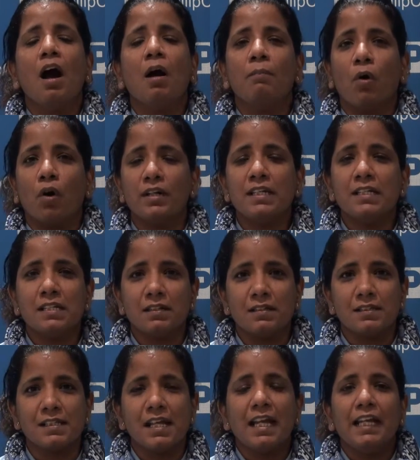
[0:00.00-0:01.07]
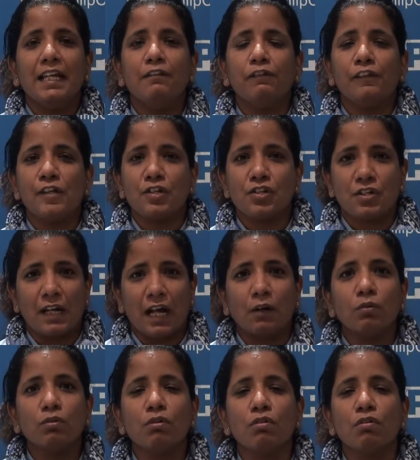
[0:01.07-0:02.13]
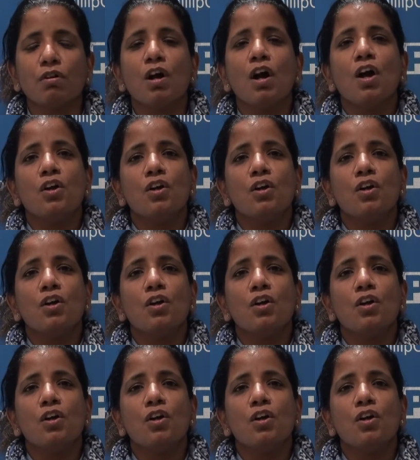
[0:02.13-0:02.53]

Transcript: monitors inflation outlook